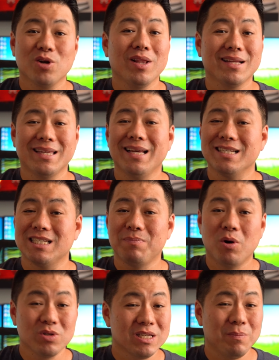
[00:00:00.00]
collecting is
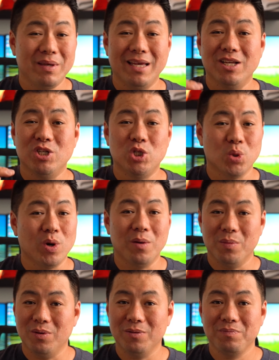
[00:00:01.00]
supposed to be
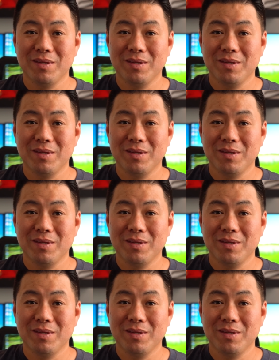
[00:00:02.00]
enjoyable.